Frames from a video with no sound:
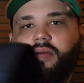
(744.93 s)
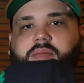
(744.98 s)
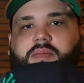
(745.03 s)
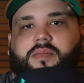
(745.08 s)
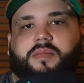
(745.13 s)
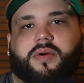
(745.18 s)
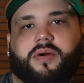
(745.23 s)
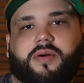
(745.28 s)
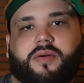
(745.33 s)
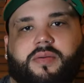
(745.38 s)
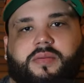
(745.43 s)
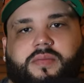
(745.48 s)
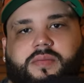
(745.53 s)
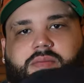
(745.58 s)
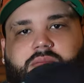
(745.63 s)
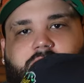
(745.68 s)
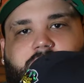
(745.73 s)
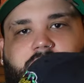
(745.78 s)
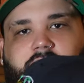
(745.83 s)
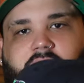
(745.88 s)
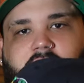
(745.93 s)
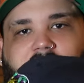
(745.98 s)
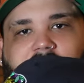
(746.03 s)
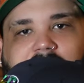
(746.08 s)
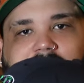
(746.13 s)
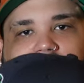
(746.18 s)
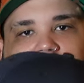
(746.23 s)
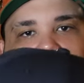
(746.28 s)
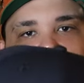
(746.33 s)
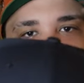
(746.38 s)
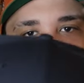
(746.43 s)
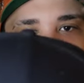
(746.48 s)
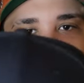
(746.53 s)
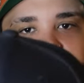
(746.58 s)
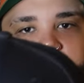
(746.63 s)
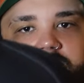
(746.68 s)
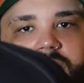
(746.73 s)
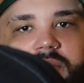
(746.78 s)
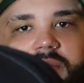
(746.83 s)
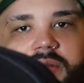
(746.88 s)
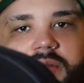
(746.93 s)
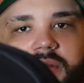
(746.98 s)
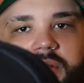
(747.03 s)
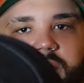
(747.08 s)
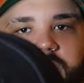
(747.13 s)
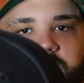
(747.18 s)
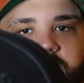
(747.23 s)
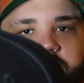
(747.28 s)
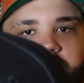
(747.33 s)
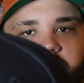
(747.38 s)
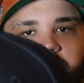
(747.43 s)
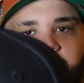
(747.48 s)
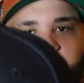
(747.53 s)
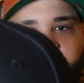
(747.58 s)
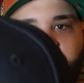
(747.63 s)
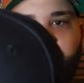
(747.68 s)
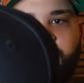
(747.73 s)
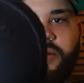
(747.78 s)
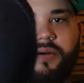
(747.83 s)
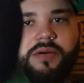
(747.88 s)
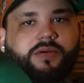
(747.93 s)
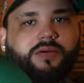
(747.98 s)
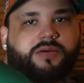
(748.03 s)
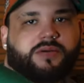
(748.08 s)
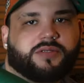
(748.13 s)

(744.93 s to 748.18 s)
Boom. Hat club. There y'all go.